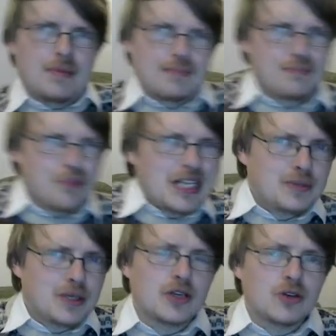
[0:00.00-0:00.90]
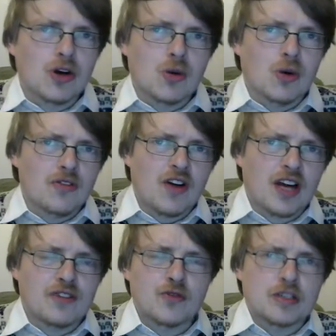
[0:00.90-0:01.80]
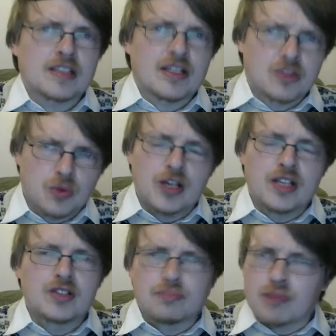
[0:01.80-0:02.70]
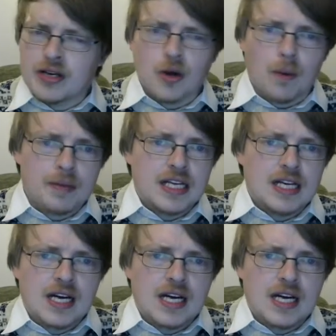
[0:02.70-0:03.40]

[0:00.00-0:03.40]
Might be Hugo qualifying at 40,000 words, might not be.